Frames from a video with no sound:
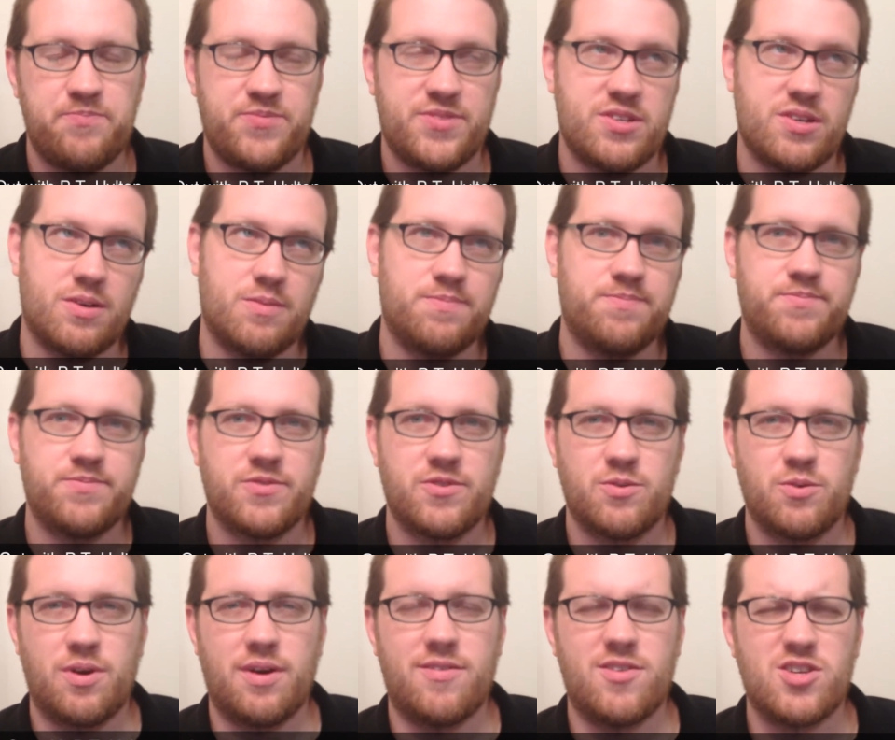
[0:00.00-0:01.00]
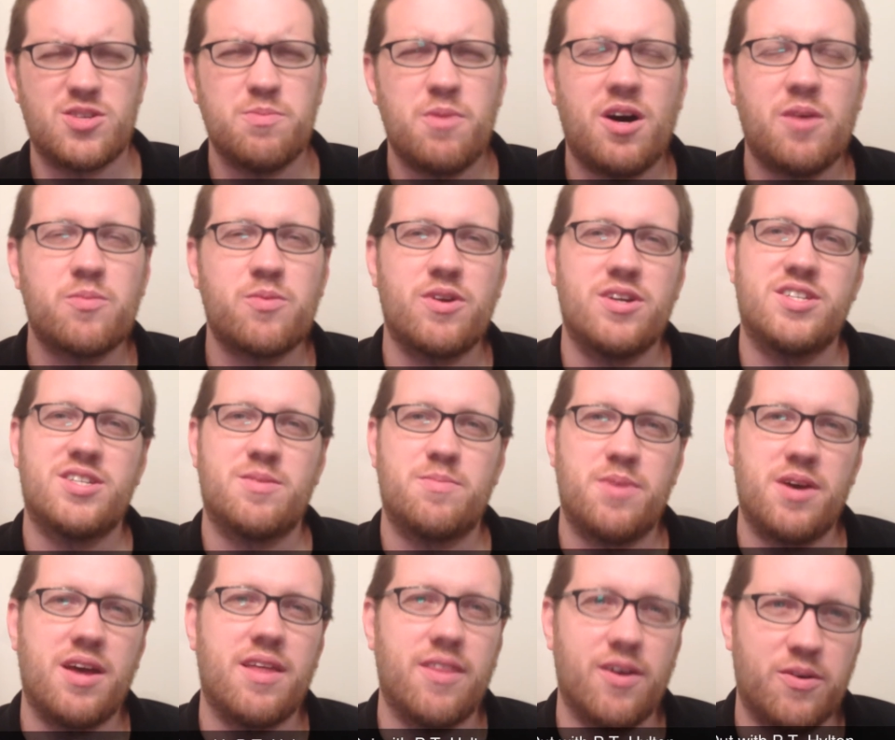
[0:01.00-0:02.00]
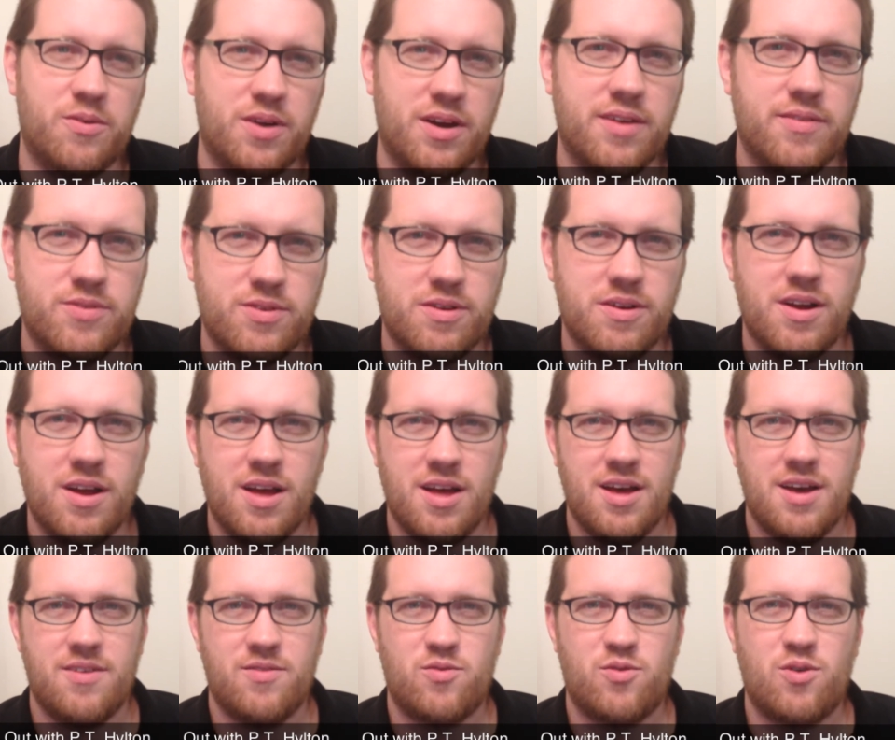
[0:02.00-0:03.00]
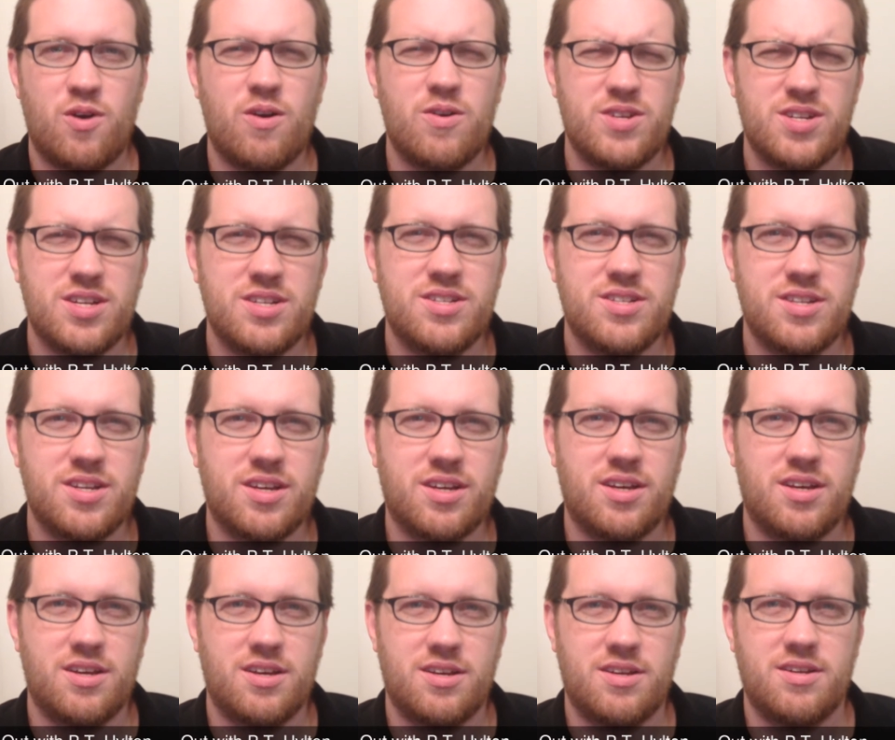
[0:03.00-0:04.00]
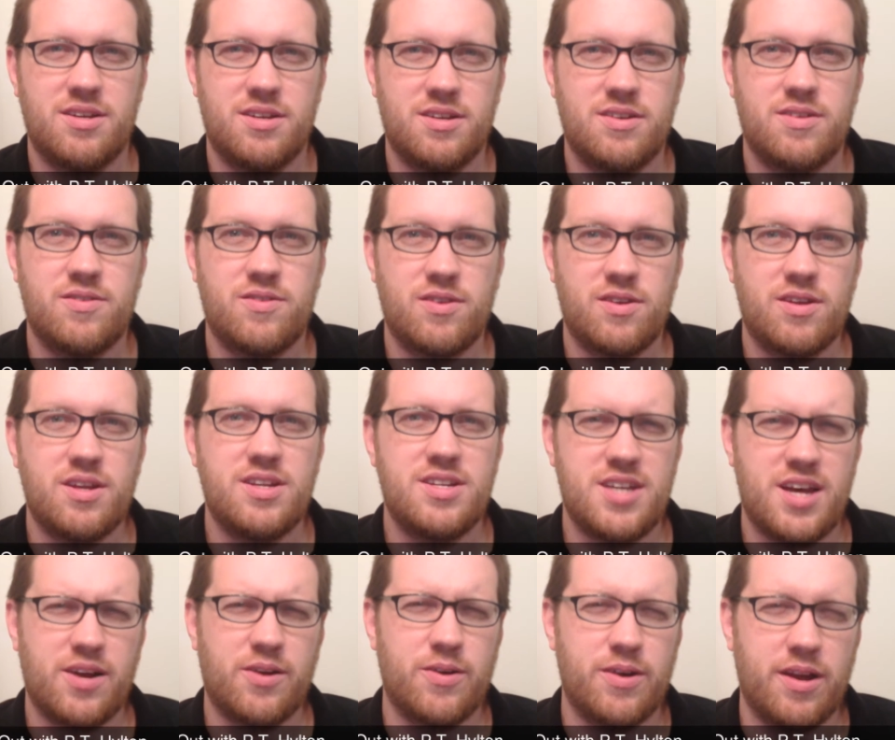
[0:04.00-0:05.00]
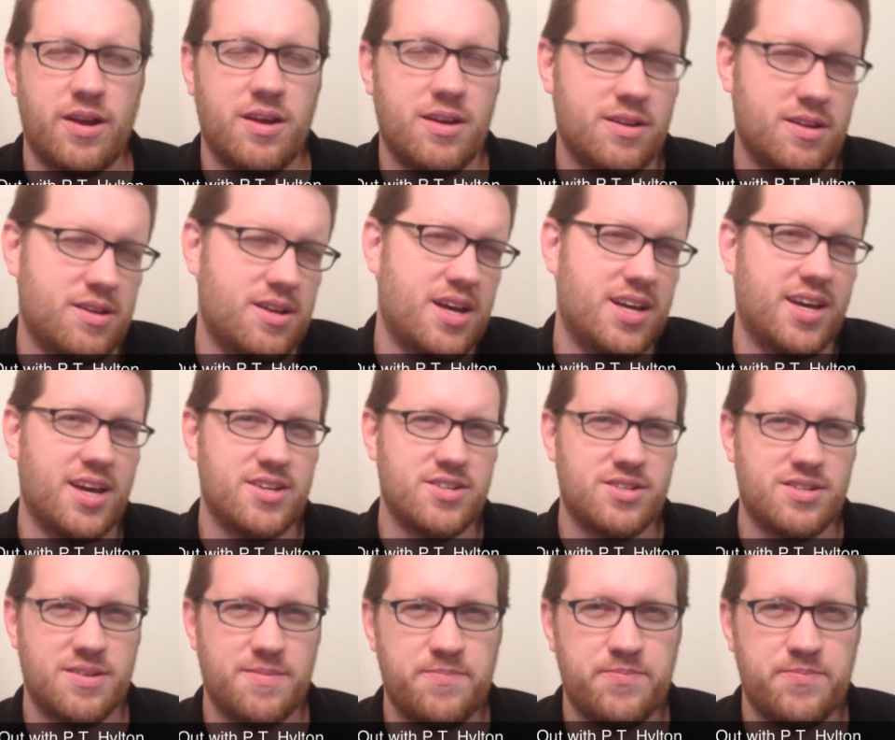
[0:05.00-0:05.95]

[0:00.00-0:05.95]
So, whatever. Small price to pay, though, right, for artistic integrity, I guess.